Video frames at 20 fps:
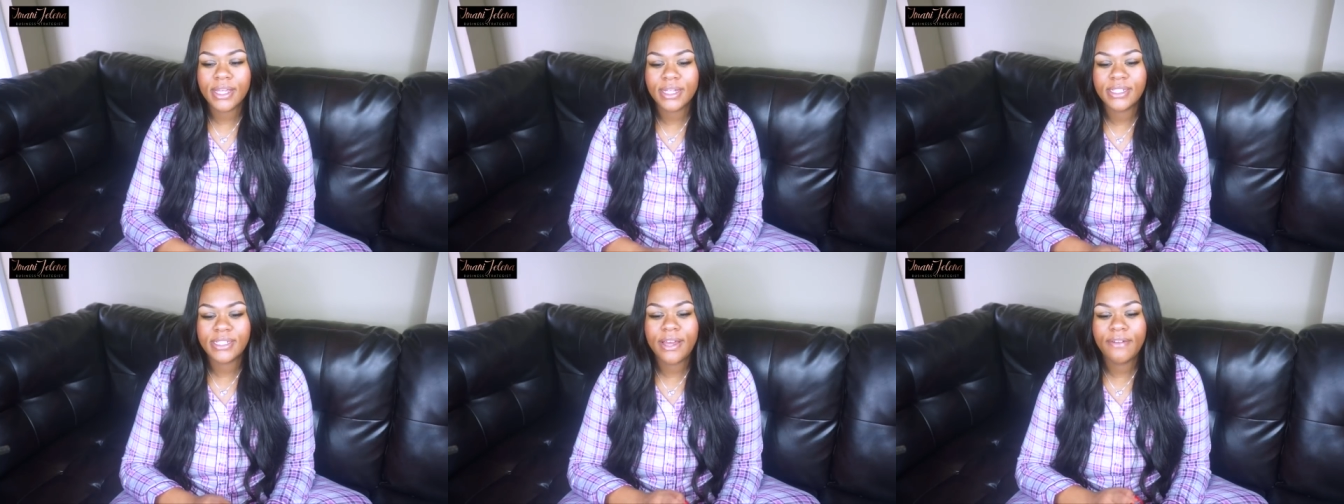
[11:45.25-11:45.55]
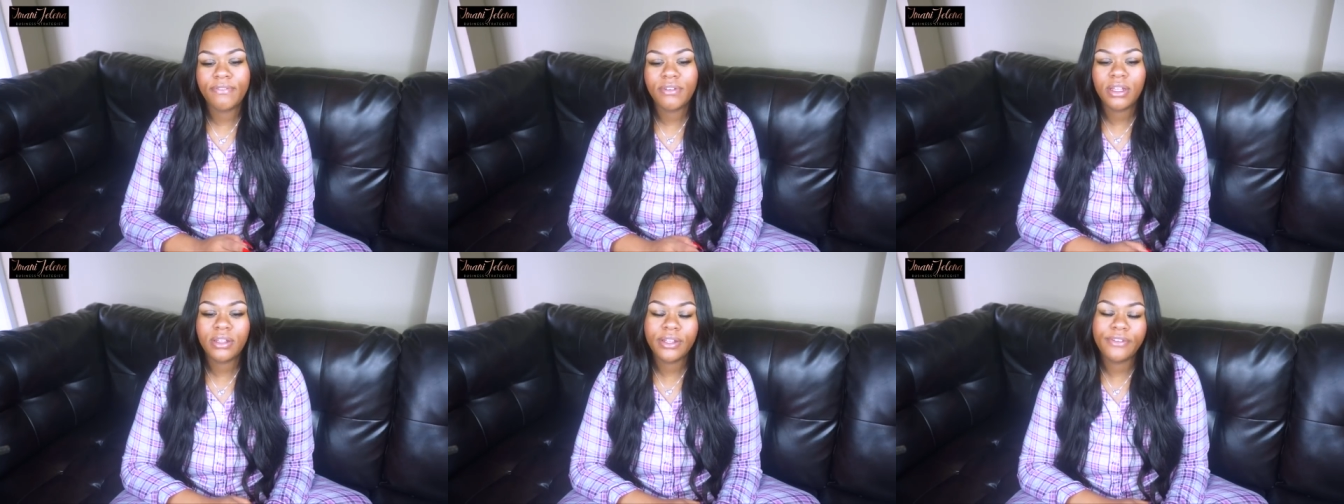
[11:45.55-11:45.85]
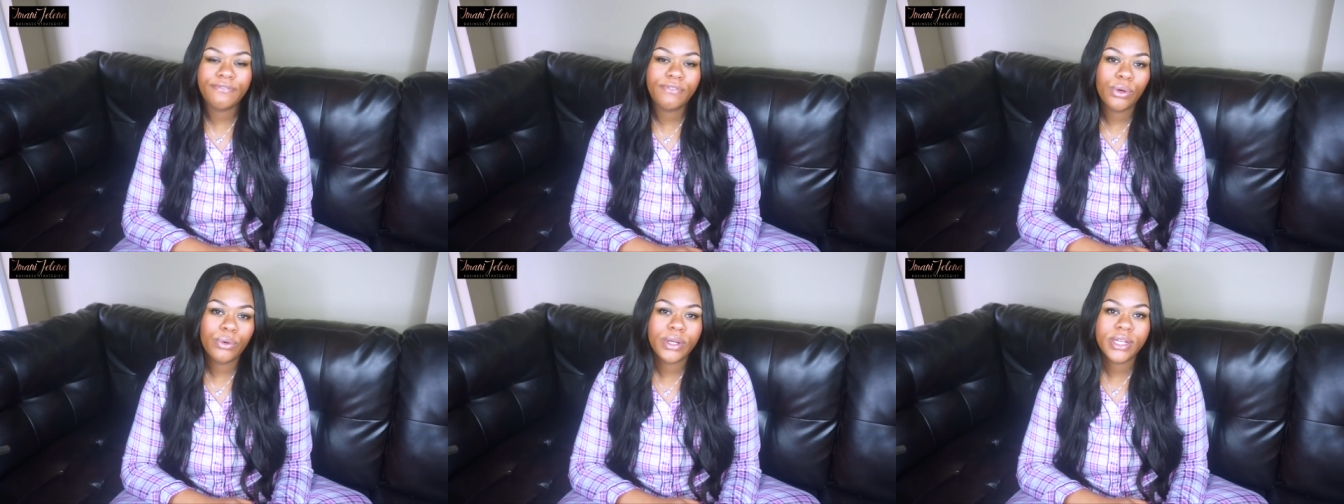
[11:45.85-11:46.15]
I definitely
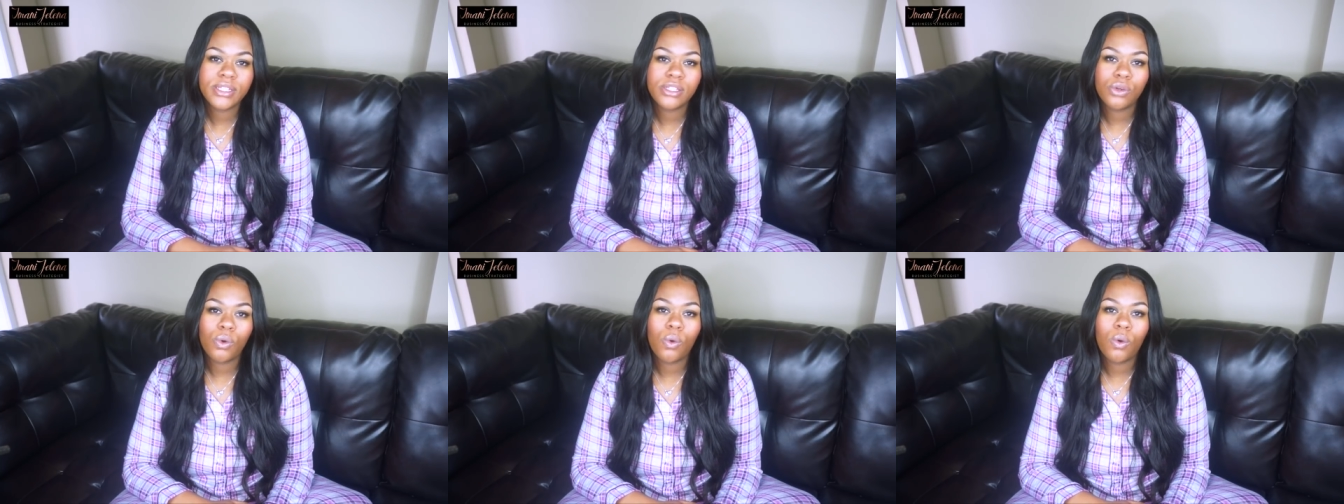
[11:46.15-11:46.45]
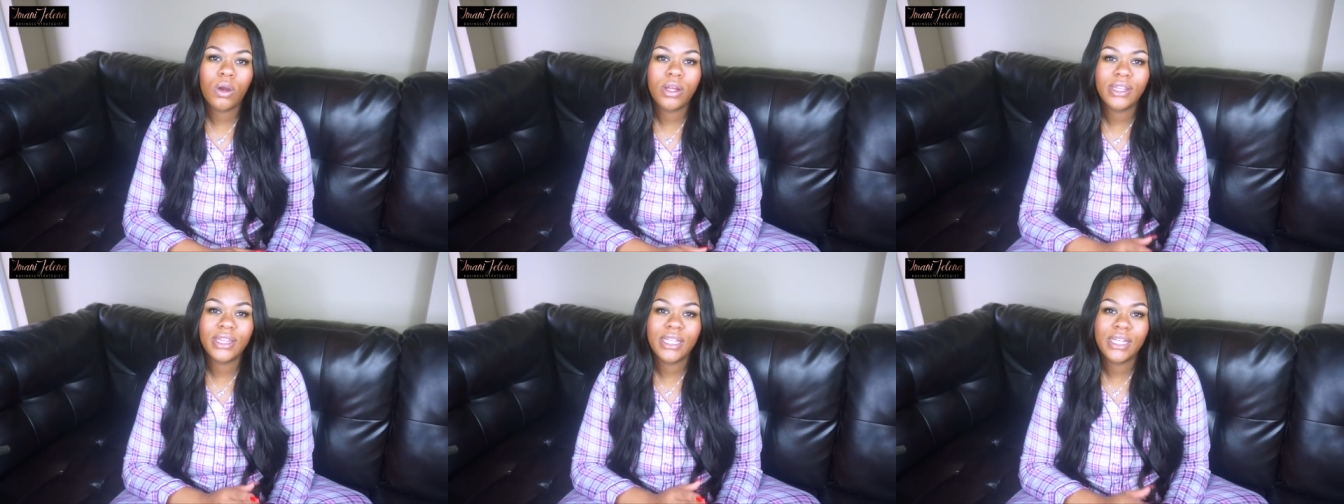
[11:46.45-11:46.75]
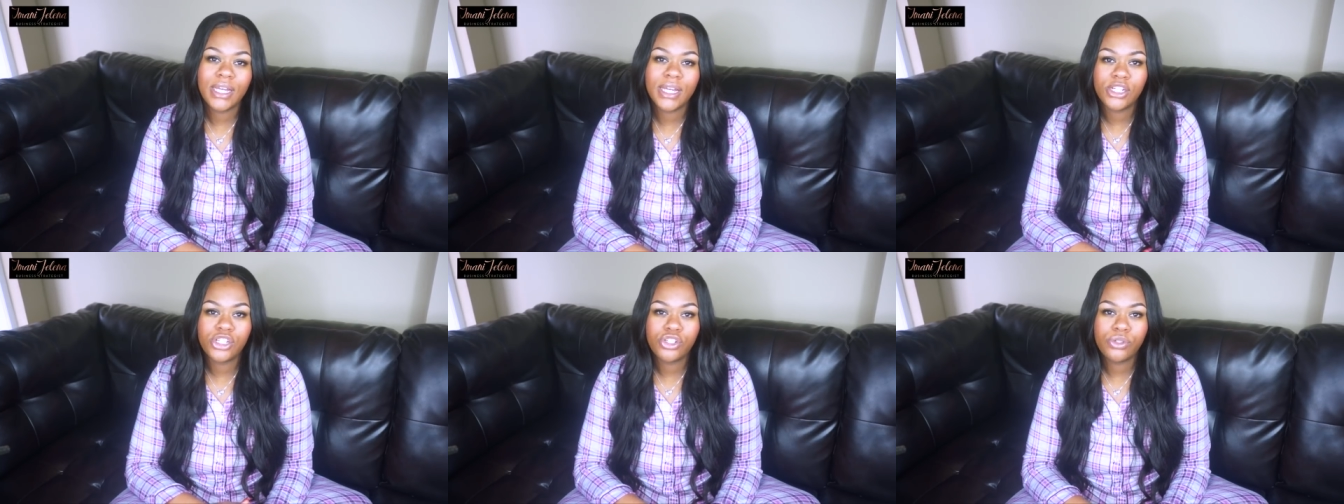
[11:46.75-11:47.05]
focus on
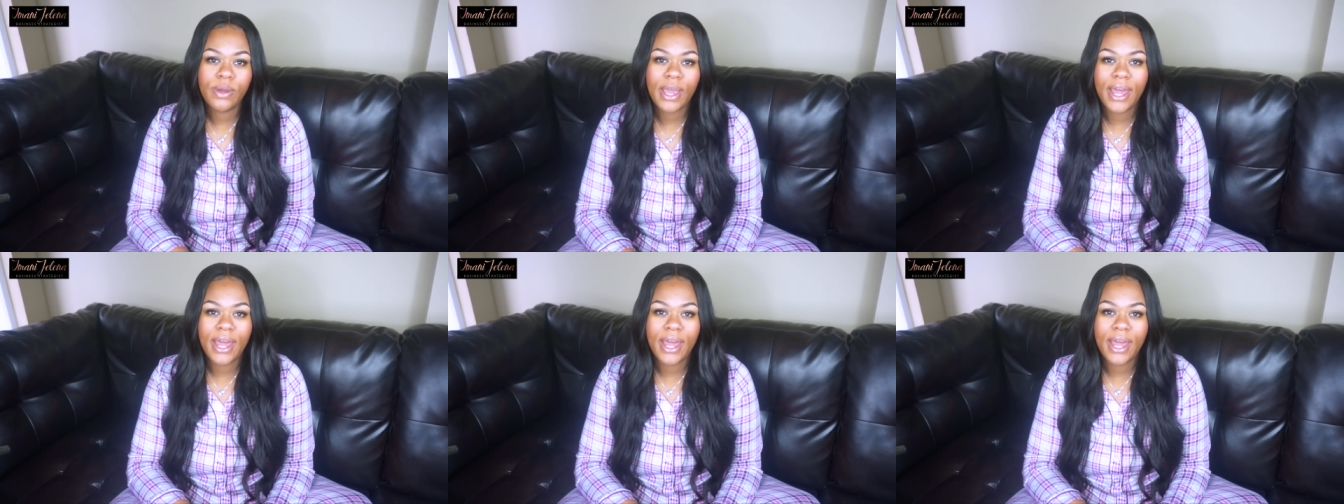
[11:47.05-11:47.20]
the issue